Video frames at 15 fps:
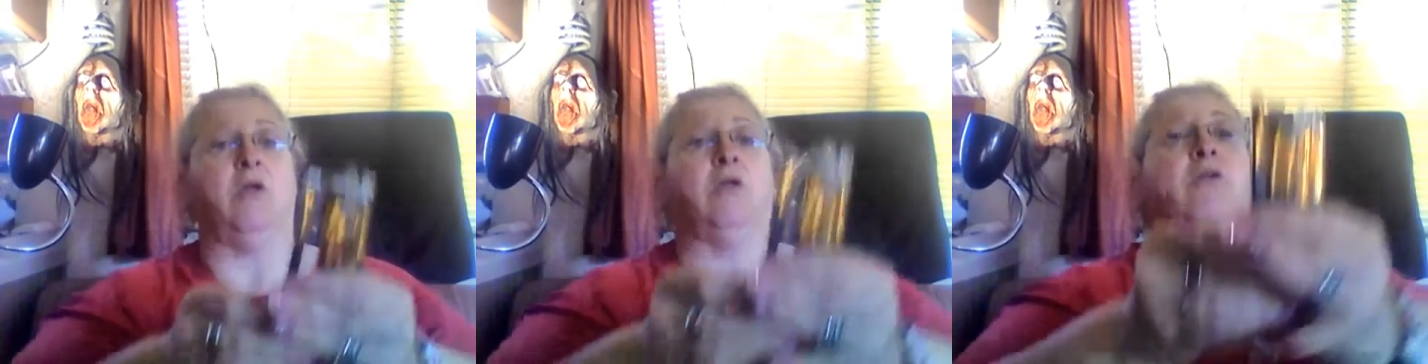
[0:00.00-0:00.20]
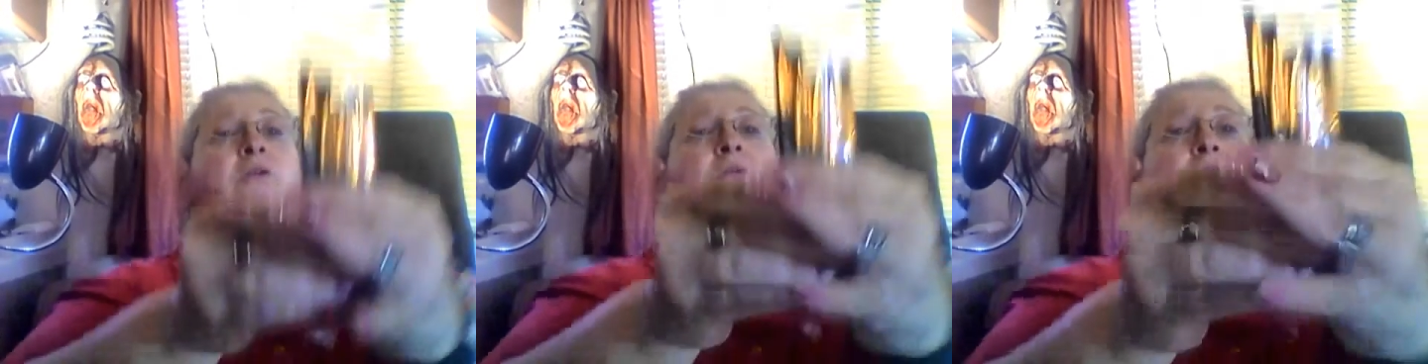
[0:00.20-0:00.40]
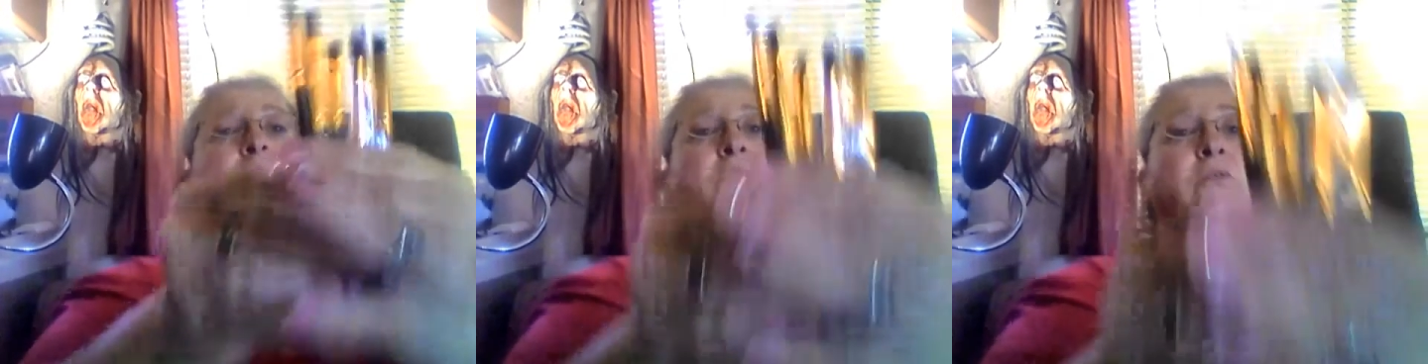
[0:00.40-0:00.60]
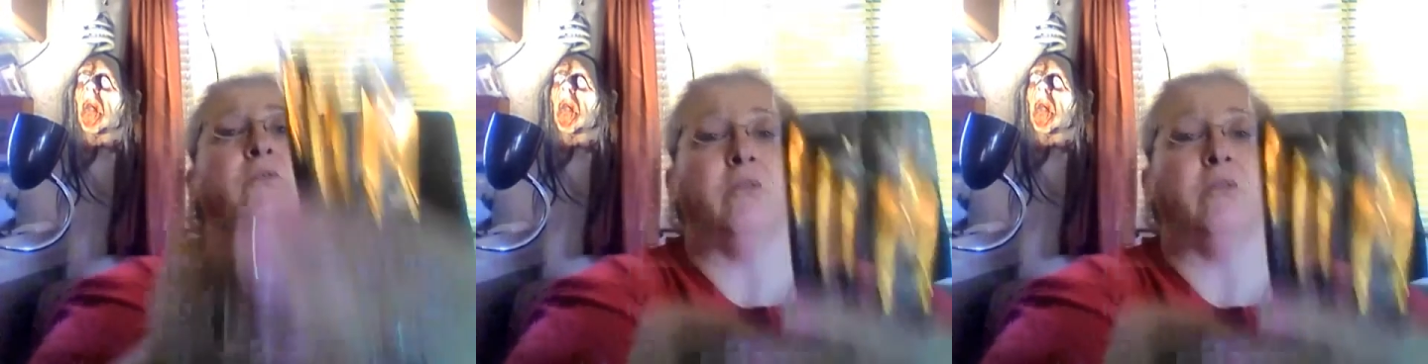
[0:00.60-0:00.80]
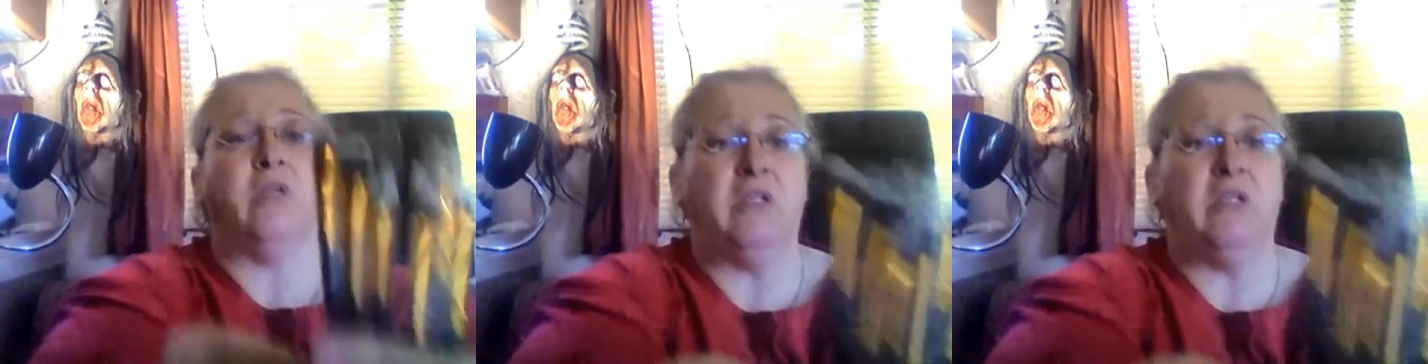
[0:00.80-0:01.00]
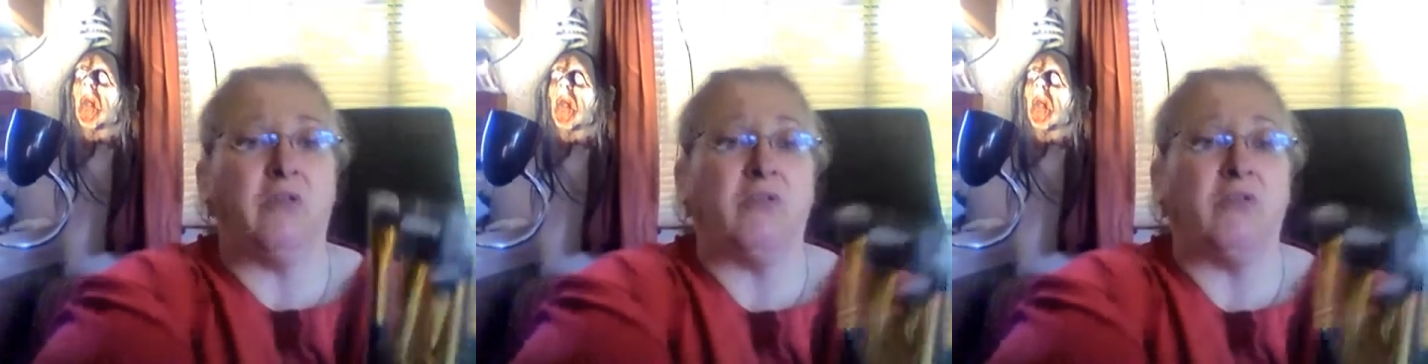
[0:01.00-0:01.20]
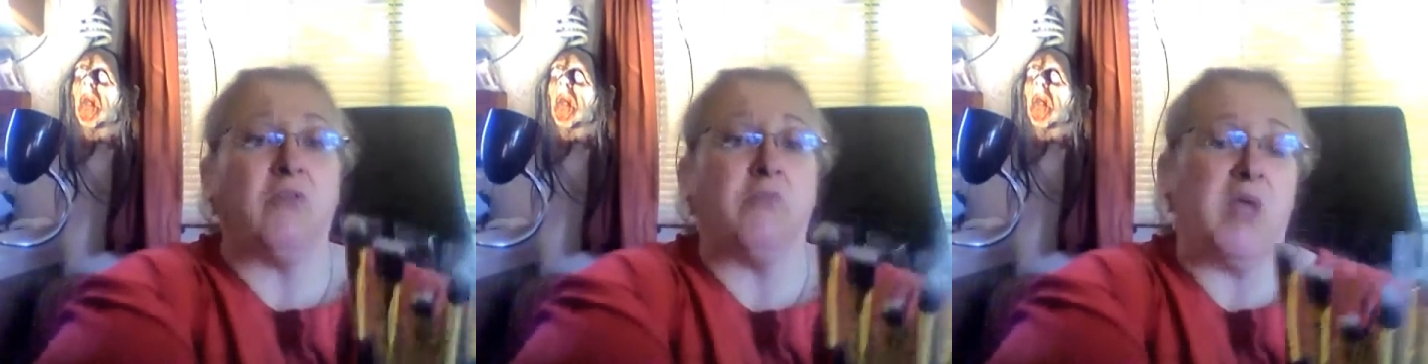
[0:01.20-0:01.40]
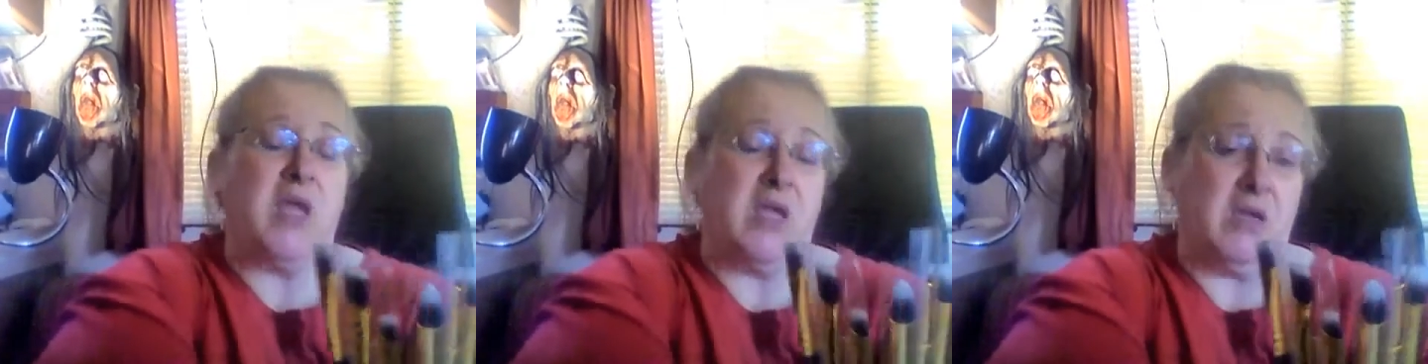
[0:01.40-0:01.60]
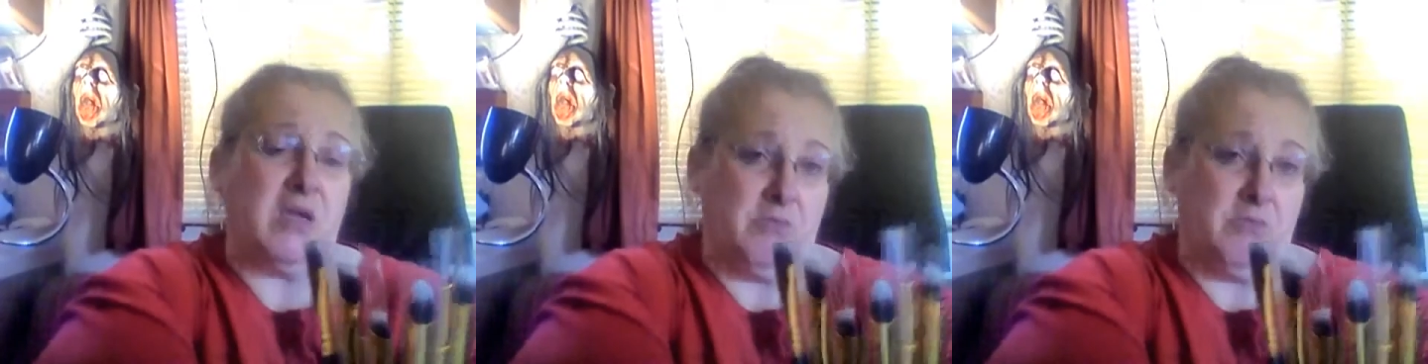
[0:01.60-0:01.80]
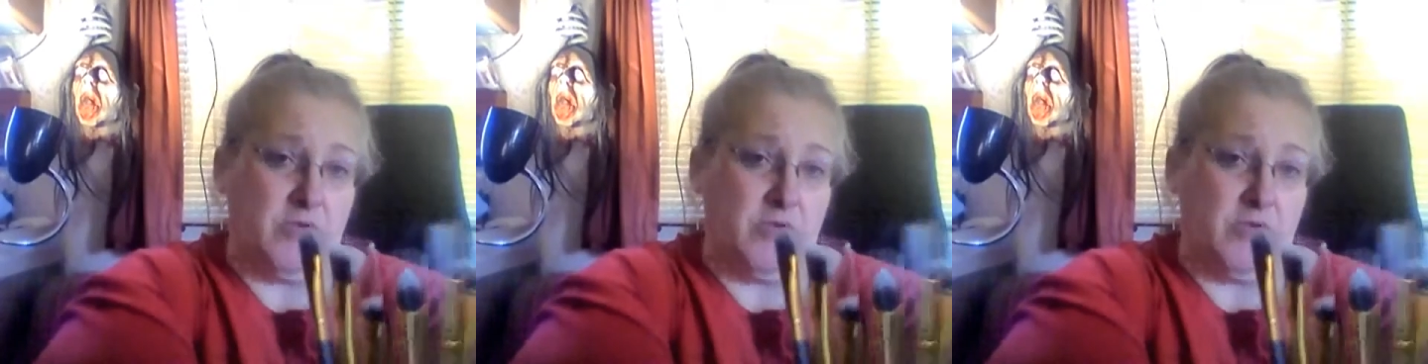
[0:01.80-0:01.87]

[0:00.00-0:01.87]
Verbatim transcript: Two. So these are the makeup